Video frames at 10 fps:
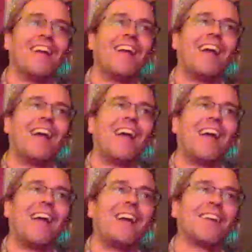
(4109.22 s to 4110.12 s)

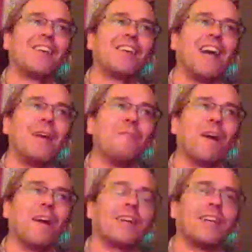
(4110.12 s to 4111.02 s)
Hey, good night,
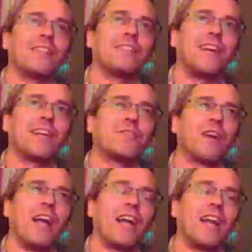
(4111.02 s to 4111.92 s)
Marcus. Thanks for
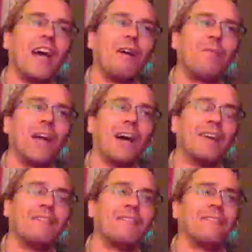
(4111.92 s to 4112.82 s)
hanging out,
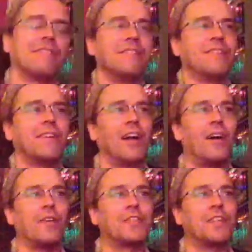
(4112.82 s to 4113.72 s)
man.
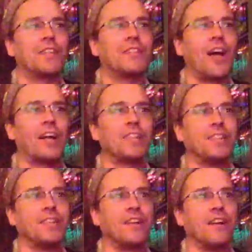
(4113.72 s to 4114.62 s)
Always good to talk to
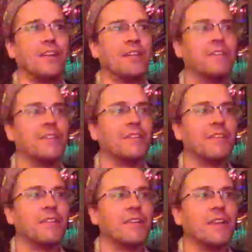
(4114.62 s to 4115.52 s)
you, dude.
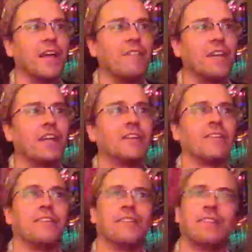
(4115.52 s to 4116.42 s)
Love it.
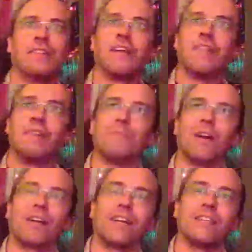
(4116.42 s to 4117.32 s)
Love it,
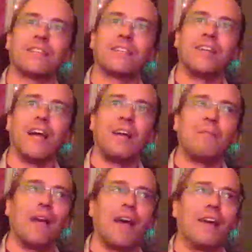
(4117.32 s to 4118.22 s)
Marcus. Good night,
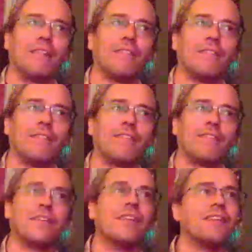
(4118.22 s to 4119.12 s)
man.
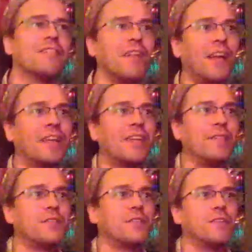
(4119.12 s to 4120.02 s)
Thank you.
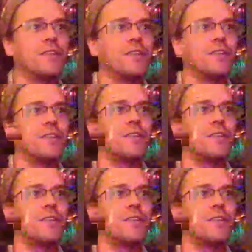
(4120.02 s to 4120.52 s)
Skiers to